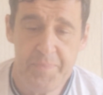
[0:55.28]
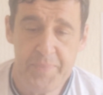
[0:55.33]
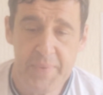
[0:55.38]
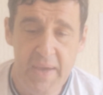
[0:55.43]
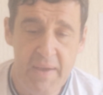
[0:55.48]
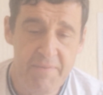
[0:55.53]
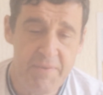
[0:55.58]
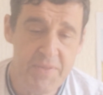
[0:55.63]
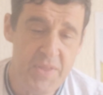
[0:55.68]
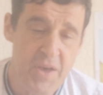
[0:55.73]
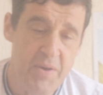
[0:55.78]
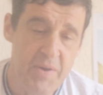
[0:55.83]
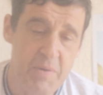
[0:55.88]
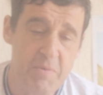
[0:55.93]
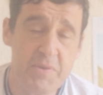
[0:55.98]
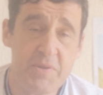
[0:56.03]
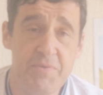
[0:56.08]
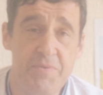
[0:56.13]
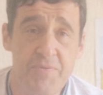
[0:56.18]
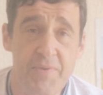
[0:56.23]
Even though he
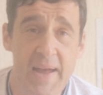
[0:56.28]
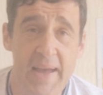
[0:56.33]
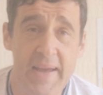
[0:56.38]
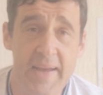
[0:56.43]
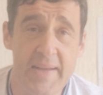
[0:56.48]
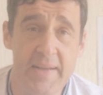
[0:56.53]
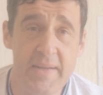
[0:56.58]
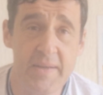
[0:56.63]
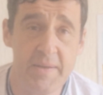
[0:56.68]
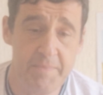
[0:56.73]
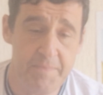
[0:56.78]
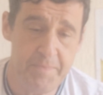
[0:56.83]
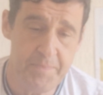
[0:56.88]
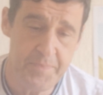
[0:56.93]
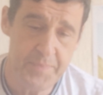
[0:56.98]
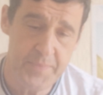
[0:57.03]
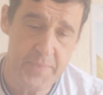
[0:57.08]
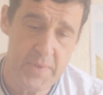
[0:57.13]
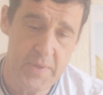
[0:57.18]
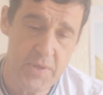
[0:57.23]
was afraid,
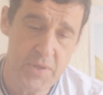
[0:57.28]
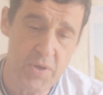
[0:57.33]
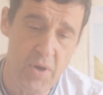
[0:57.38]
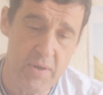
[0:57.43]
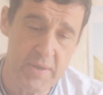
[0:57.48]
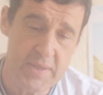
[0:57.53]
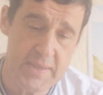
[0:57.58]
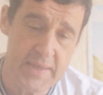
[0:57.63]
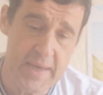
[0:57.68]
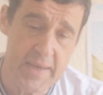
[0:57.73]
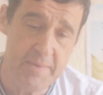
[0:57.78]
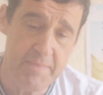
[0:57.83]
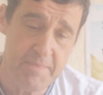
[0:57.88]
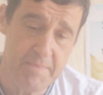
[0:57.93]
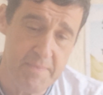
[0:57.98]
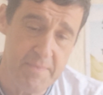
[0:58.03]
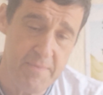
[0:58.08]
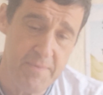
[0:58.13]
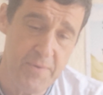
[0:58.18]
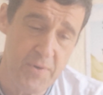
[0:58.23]
Yossi
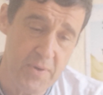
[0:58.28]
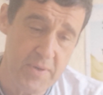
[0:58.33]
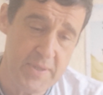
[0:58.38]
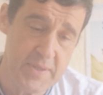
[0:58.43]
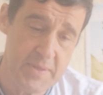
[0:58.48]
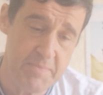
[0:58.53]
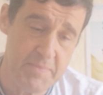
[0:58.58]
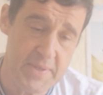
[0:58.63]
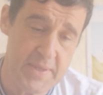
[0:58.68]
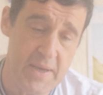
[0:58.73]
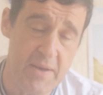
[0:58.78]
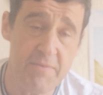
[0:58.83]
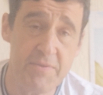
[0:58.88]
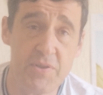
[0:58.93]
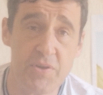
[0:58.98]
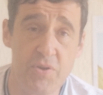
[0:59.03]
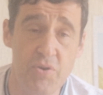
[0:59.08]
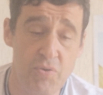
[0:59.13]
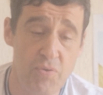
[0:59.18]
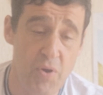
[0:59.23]
forced himself to
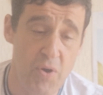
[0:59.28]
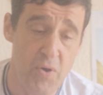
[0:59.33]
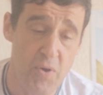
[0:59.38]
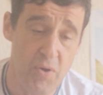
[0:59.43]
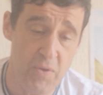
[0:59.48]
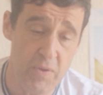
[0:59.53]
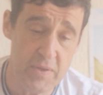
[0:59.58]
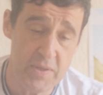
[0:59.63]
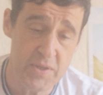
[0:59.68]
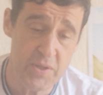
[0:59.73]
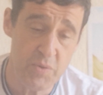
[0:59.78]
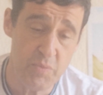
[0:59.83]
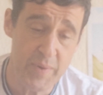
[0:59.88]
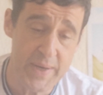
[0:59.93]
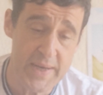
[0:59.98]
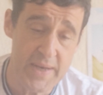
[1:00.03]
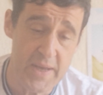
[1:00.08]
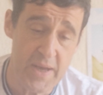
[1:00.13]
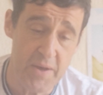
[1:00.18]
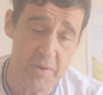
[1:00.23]
crawl to the
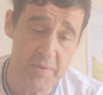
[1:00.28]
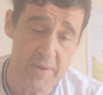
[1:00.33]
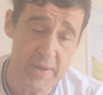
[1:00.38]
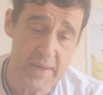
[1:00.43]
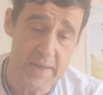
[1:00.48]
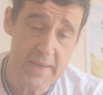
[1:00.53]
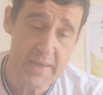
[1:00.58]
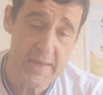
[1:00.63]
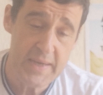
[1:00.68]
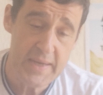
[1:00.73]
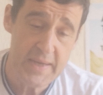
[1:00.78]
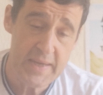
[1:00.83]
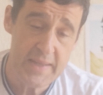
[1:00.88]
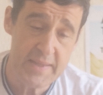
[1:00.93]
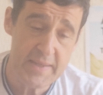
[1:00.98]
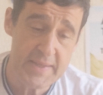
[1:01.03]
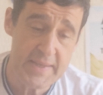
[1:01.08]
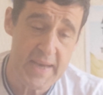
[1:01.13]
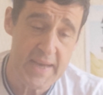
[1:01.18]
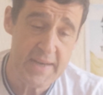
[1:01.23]
window in
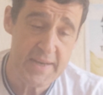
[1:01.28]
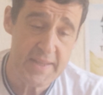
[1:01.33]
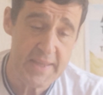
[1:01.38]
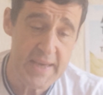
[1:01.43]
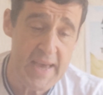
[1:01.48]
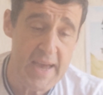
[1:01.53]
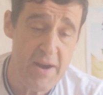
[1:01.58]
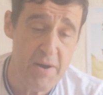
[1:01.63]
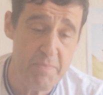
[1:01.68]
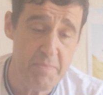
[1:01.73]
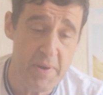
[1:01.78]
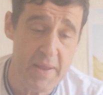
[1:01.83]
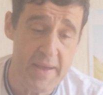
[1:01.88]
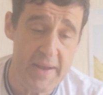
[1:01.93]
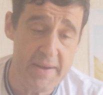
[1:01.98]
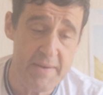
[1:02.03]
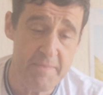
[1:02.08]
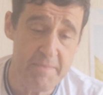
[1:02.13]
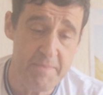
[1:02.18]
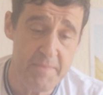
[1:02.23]
the side of the
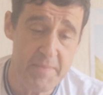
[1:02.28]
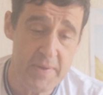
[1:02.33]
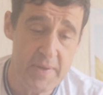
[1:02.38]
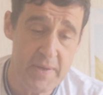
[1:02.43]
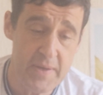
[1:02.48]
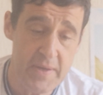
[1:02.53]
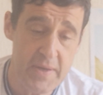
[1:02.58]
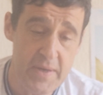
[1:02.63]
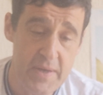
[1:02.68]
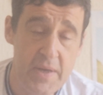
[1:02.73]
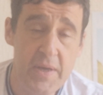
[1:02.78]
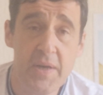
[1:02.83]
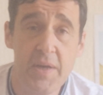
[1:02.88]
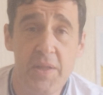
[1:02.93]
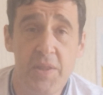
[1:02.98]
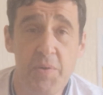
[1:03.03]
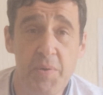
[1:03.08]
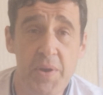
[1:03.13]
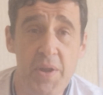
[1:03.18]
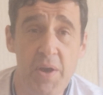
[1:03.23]
aeroplane.
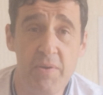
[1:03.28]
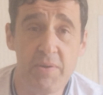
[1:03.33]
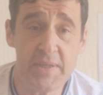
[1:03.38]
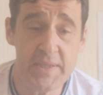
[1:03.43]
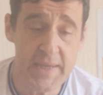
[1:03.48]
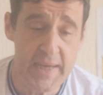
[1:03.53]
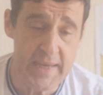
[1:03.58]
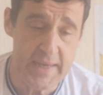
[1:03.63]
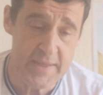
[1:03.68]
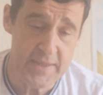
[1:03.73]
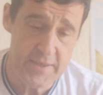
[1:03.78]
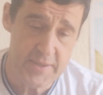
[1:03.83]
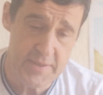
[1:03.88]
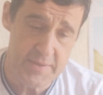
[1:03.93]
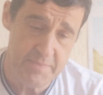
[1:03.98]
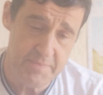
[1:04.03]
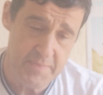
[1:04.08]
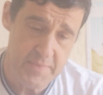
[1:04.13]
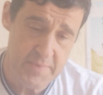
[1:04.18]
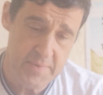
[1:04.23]
There were no seats,
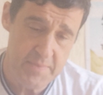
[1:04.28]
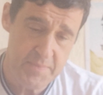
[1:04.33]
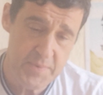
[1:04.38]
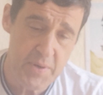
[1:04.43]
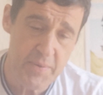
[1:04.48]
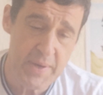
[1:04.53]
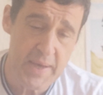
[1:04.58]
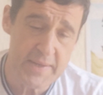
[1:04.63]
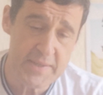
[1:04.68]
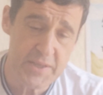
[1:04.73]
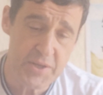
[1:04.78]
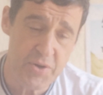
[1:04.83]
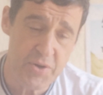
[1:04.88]
so he had to